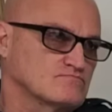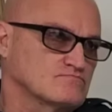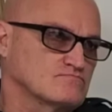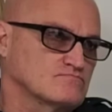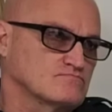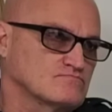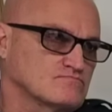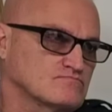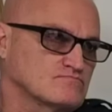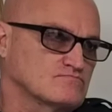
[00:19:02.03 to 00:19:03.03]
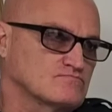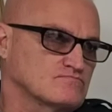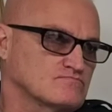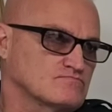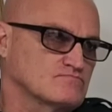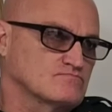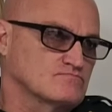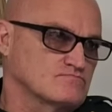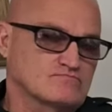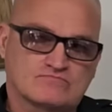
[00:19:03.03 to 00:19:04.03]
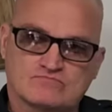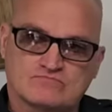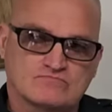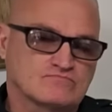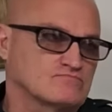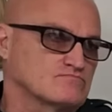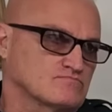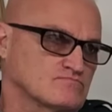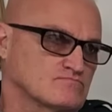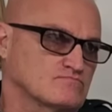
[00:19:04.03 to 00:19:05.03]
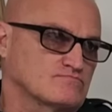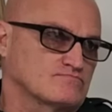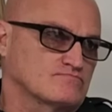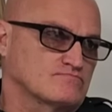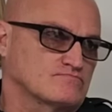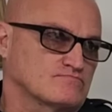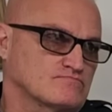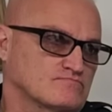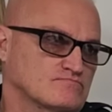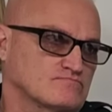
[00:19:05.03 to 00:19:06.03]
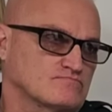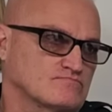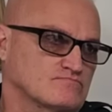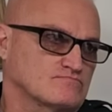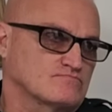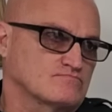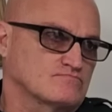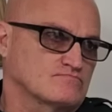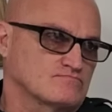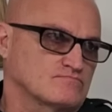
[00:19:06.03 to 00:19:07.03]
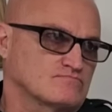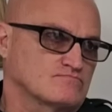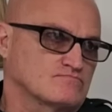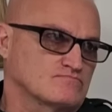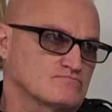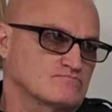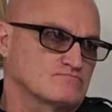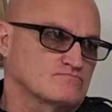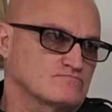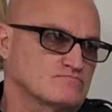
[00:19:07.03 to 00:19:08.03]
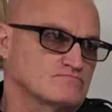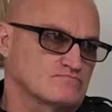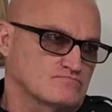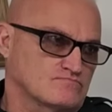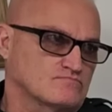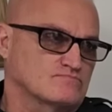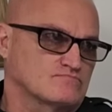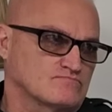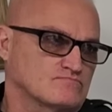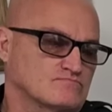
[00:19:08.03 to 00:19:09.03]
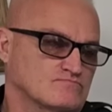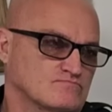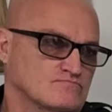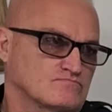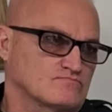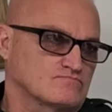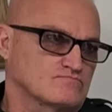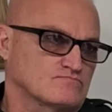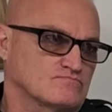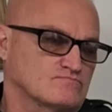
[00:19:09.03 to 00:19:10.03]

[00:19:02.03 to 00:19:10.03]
This person isn't speaking.